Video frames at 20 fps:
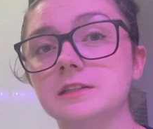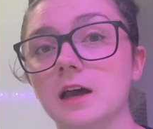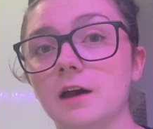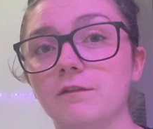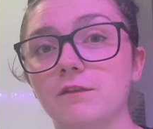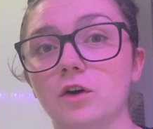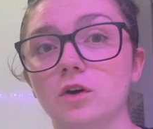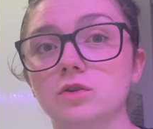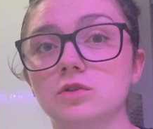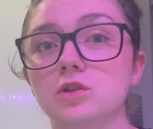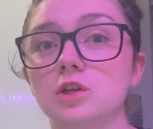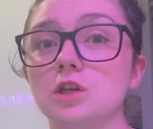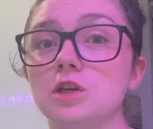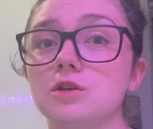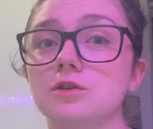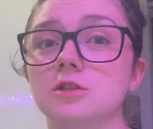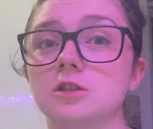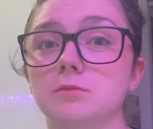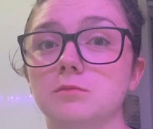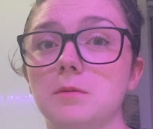I've also
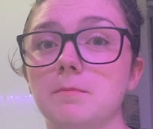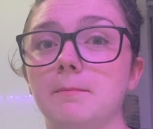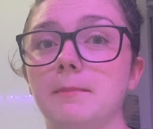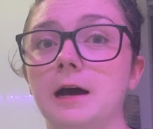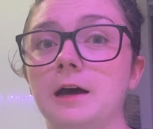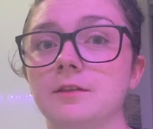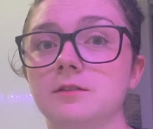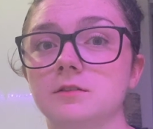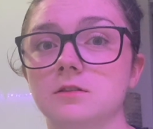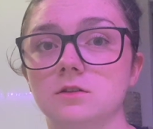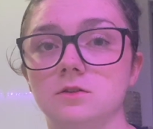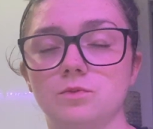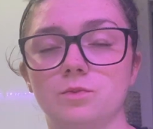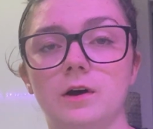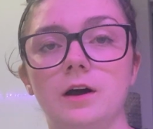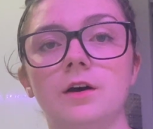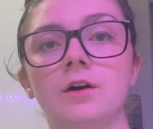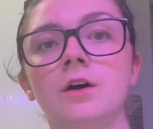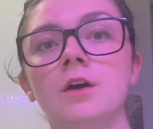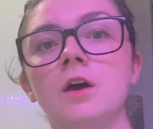used them in maths as
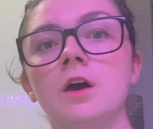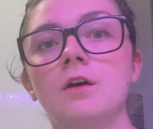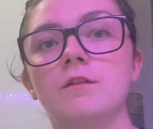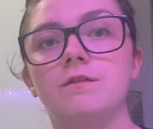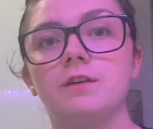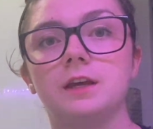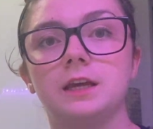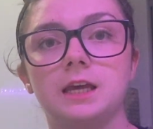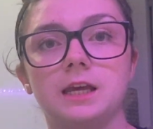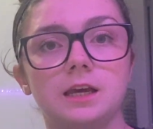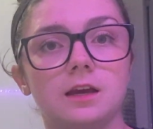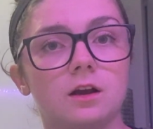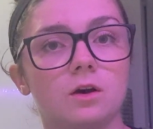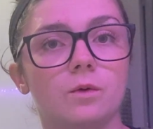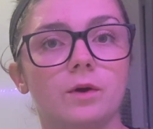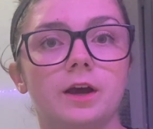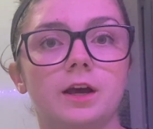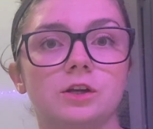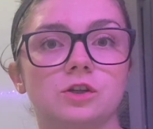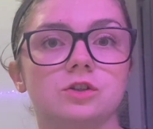well for key
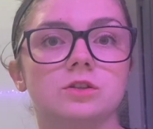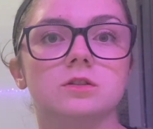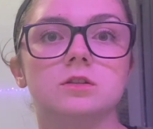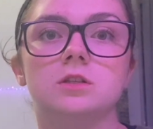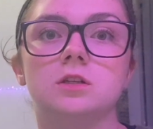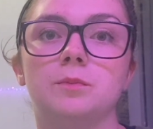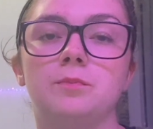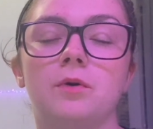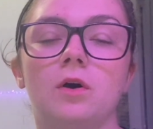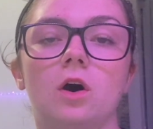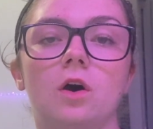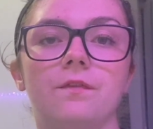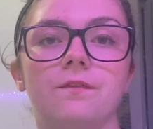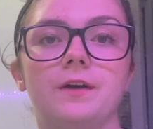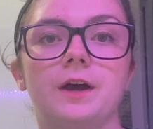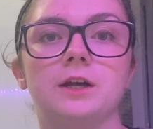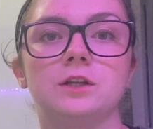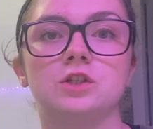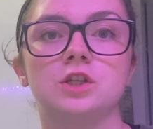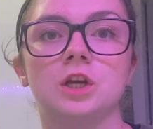equations to put on
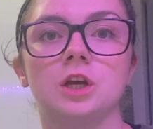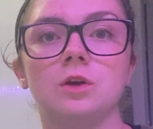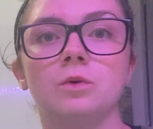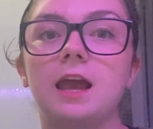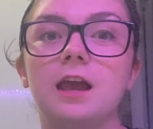there too.